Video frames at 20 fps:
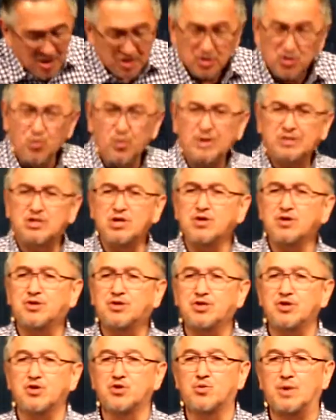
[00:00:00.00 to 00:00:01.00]
So what do you
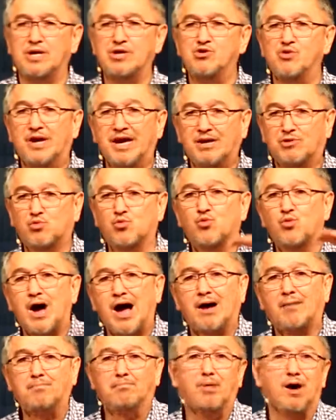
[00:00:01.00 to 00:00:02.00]
do when you hit
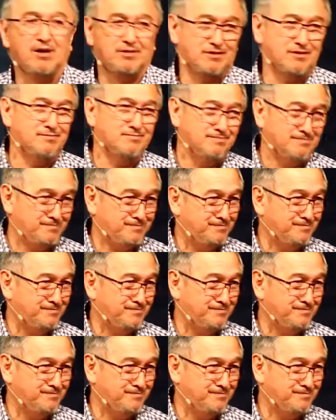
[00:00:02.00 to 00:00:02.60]
rock bottom?